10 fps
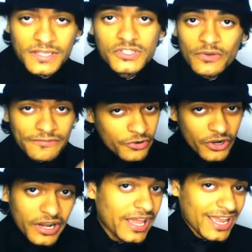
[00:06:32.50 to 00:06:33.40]
if you're
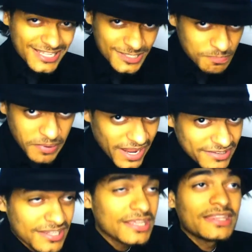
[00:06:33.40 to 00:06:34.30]
gonna
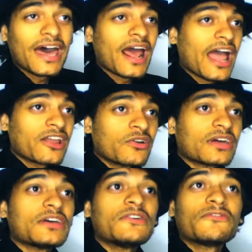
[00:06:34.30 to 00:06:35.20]
expect that I'm
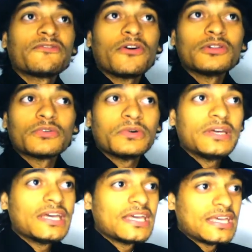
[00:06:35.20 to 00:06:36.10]
gonna follow
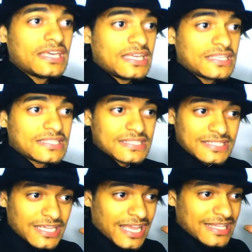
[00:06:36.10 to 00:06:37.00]
his
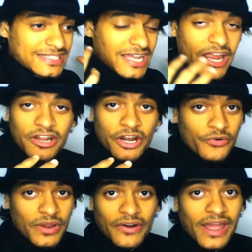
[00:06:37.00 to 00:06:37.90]
entire
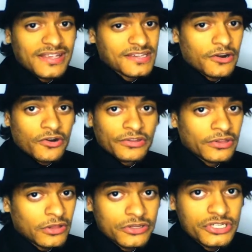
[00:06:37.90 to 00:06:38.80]
career as a
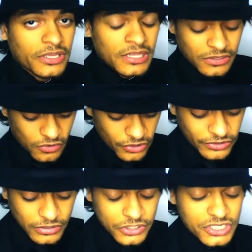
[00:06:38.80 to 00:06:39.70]

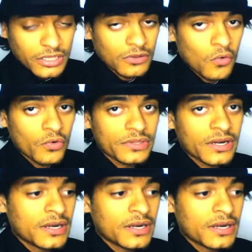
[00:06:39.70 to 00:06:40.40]
chronological order,